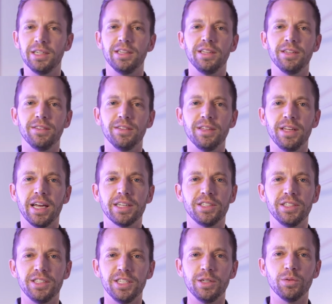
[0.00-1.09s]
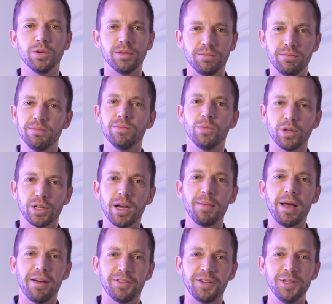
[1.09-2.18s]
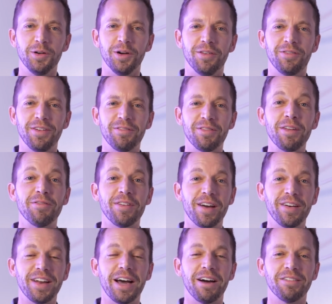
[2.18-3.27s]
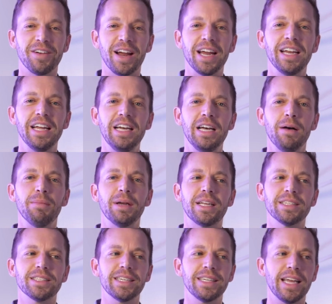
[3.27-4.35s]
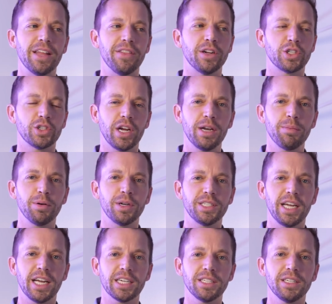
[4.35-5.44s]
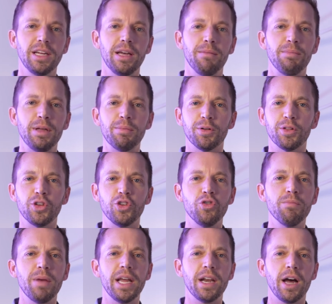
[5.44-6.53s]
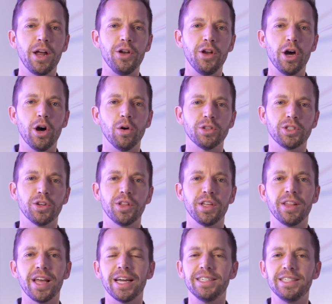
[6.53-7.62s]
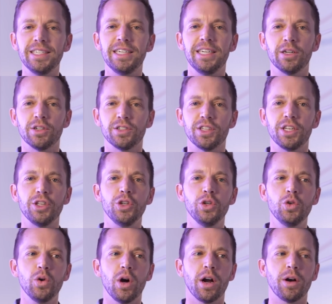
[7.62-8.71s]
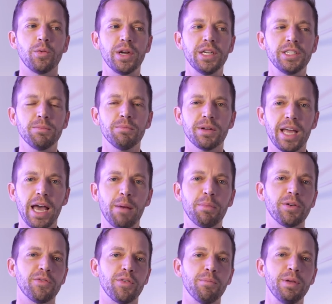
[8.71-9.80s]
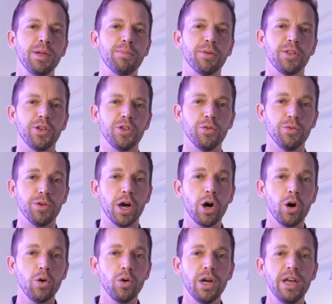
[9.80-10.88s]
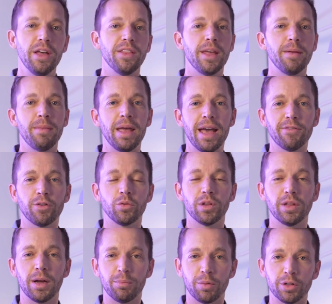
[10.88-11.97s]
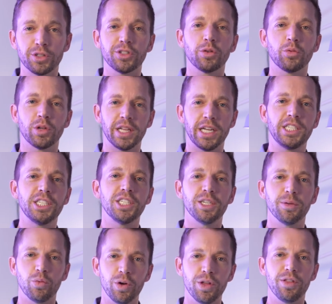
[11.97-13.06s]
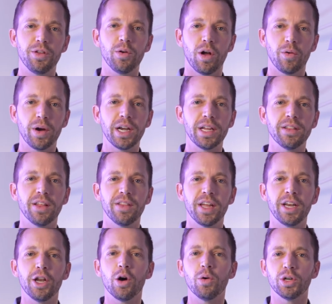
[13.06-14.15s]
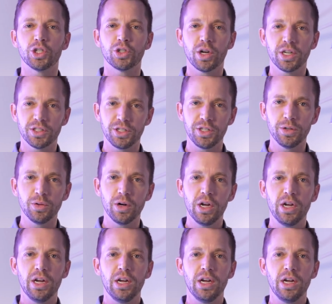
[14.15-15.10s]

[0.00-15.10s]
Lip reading: The SEC would come after you if they found out, right? Because again, they're trying to protect people that you may not know. So the idea here is that you are raising capital from people that you know. They may have a personal relationship with you already, that they know and trust you,